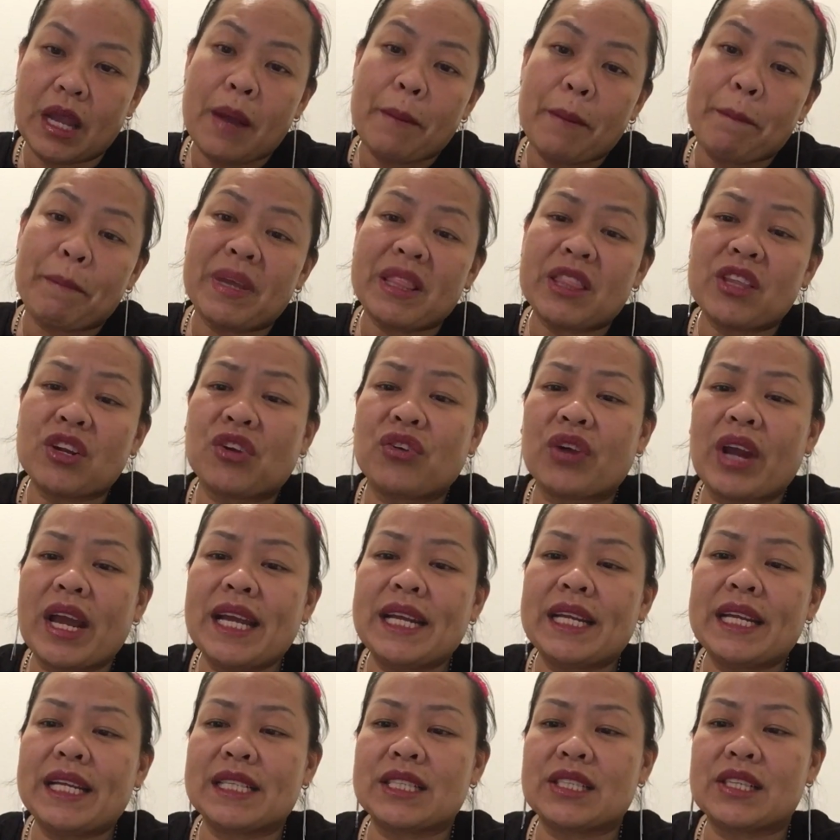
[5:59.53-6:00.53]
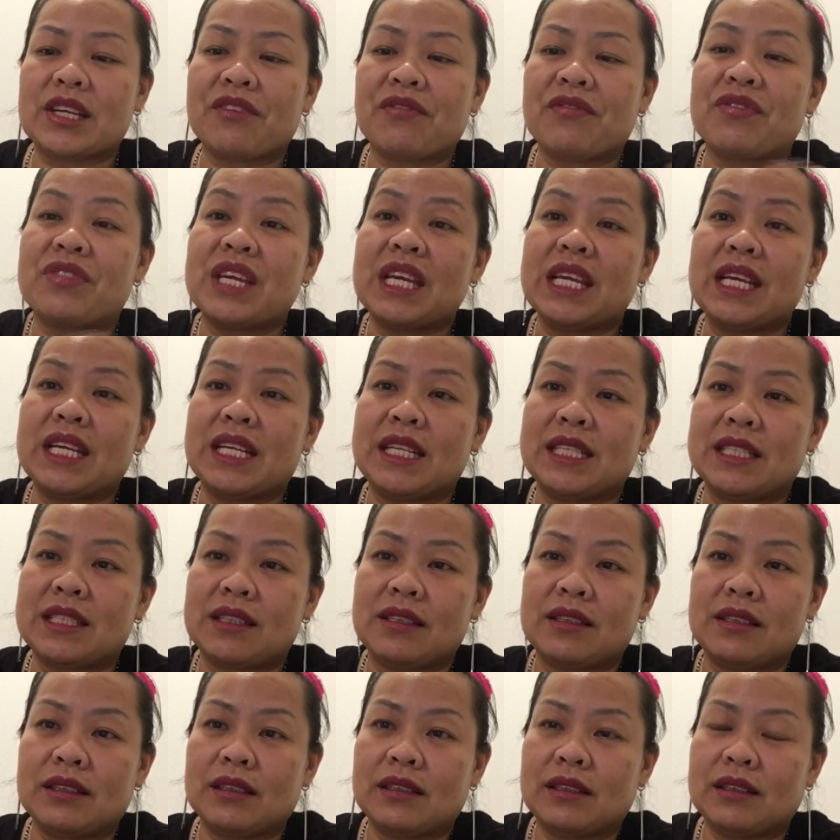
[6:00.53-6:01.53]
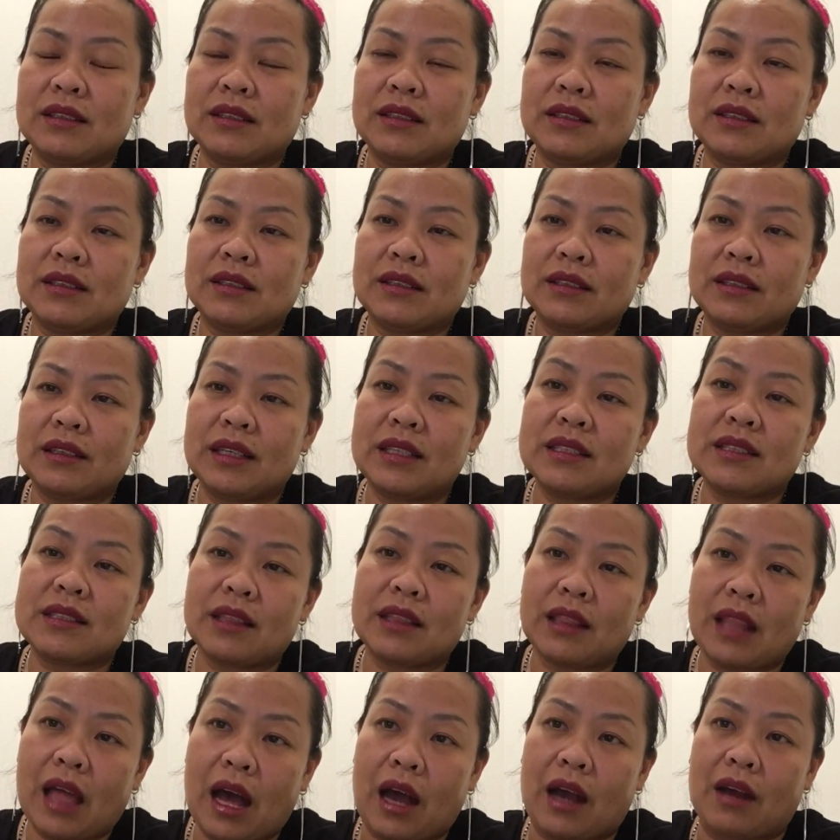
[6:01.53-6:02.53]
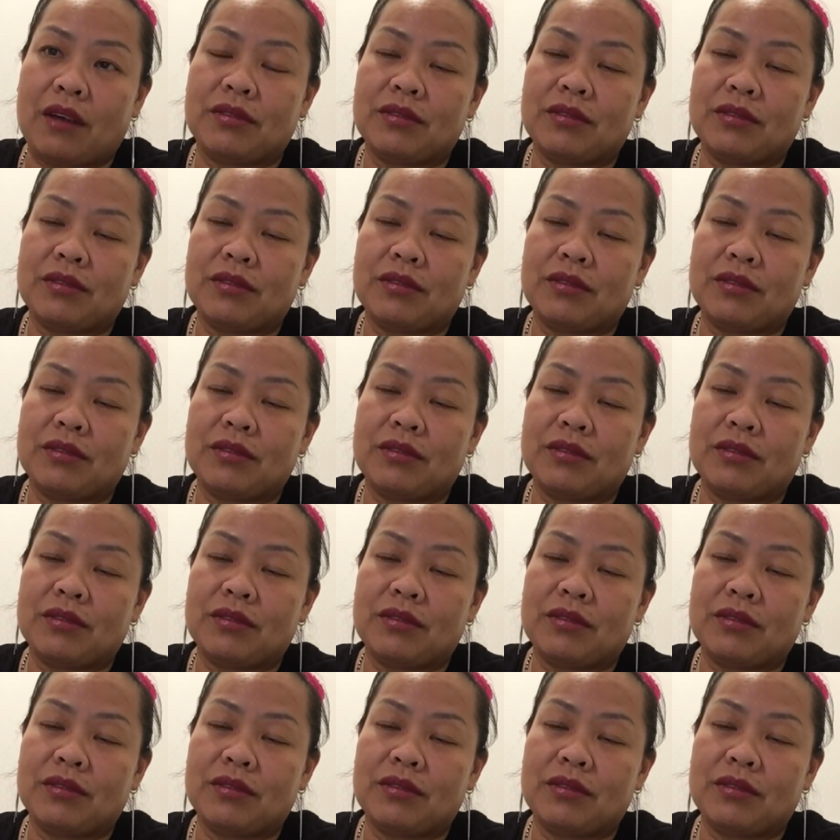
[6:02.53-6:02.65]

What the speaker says: But the greatest of these is love.